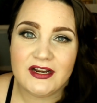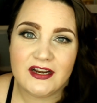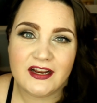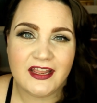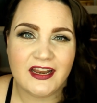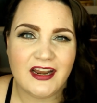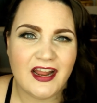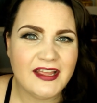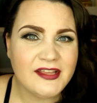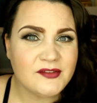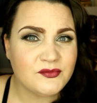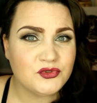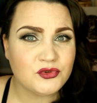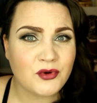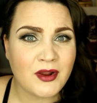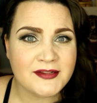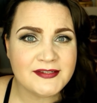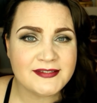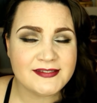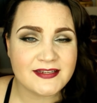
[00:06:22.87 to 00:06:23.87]
And again, I have
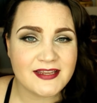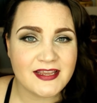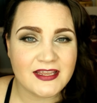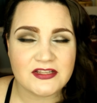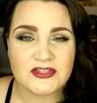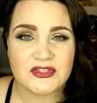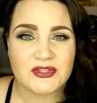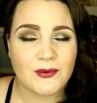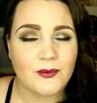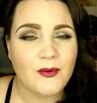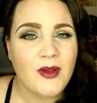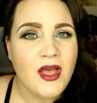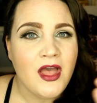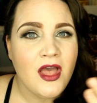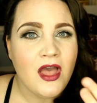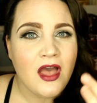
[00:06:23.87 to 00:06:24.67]
dry skin, so